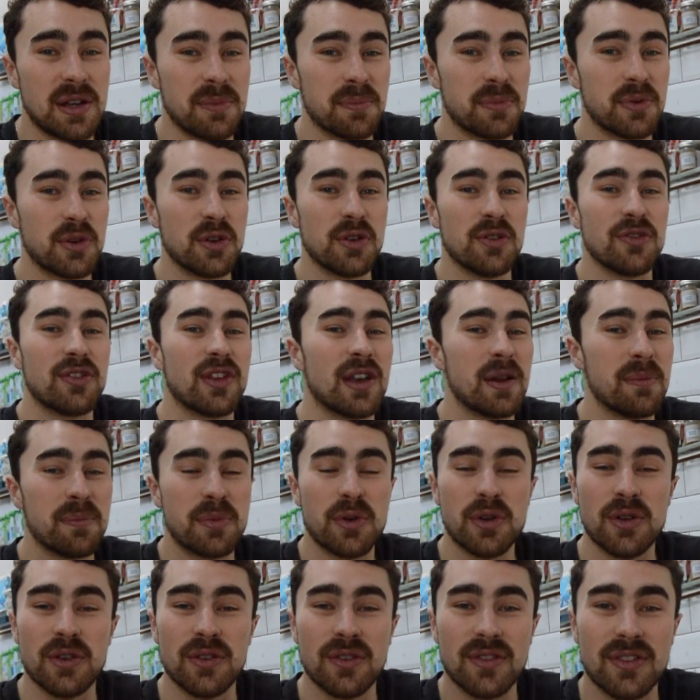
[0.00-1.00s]
improves and
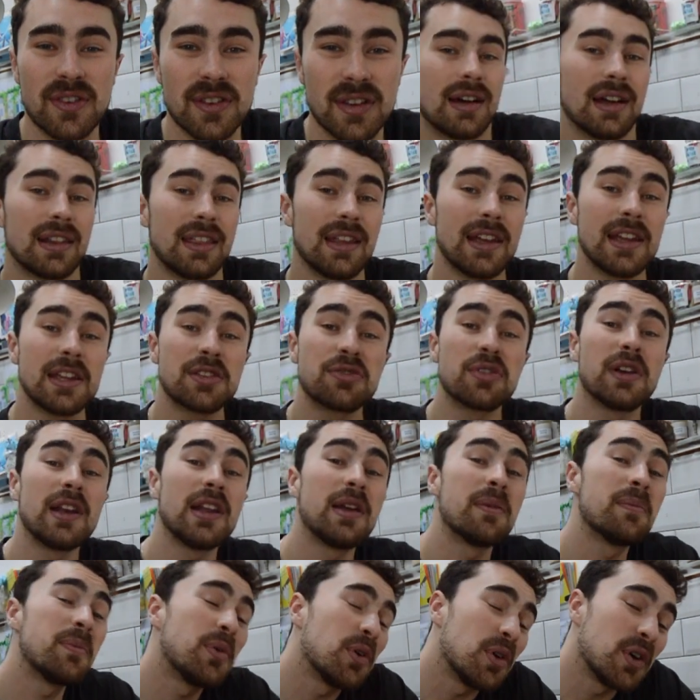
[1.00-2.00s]
improves. I think it's
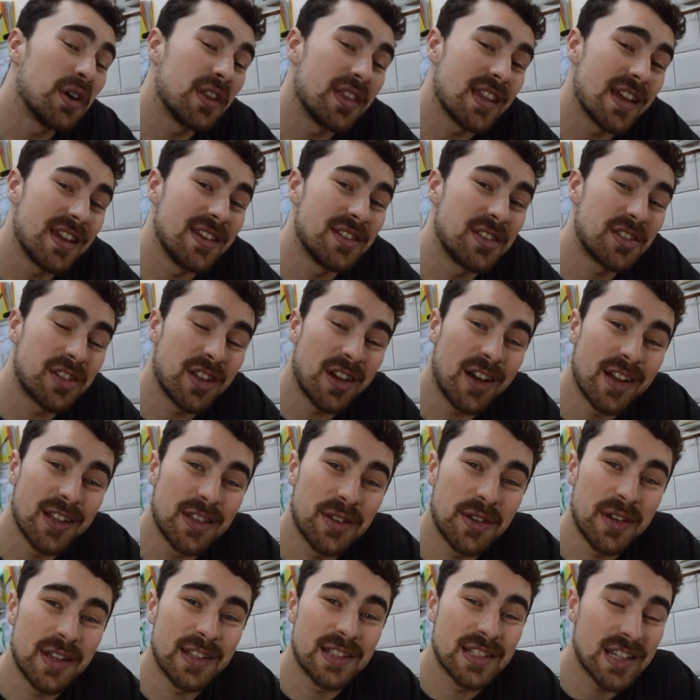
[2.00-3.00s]
really important that you start
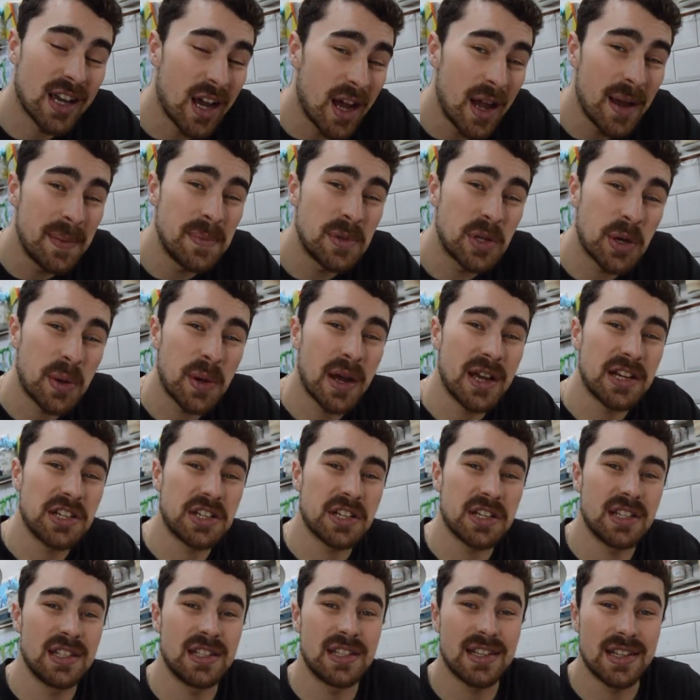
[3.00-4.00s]
doing timed
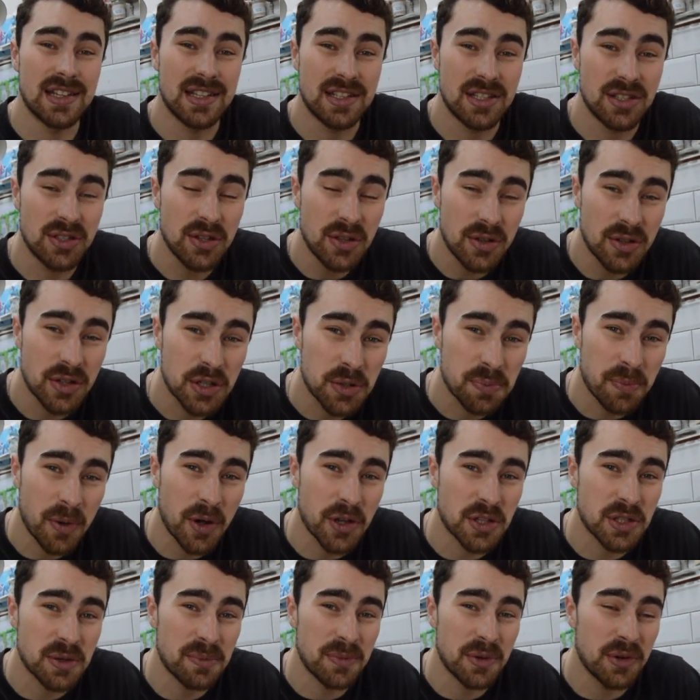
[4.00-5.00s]
questions as soon as
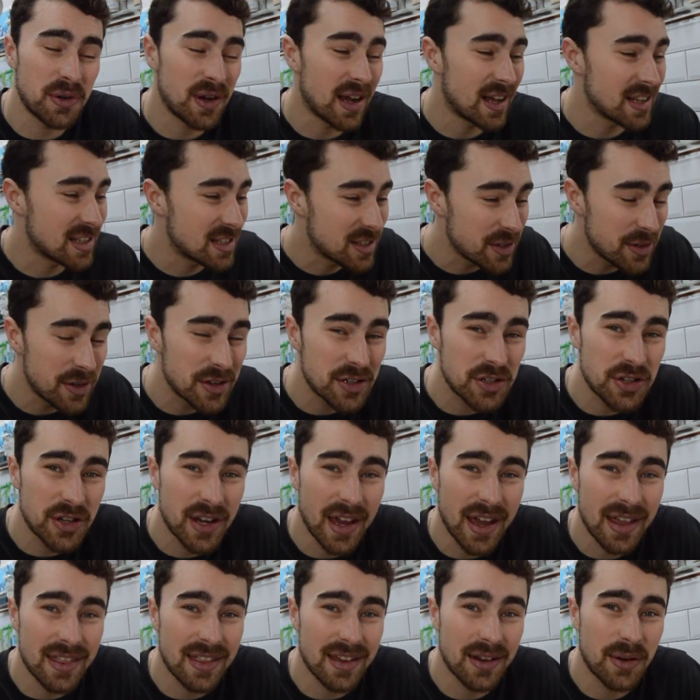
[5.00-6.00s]
possible, as soon as you
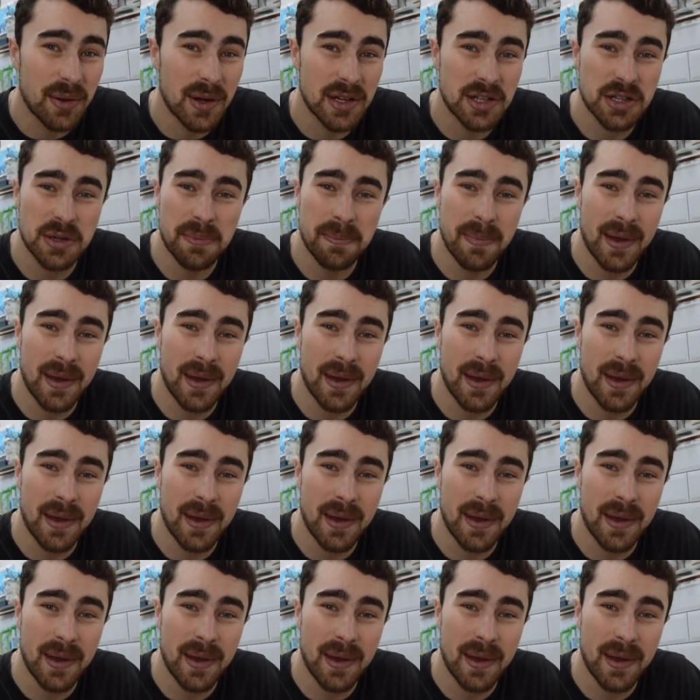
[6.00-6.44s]
get the question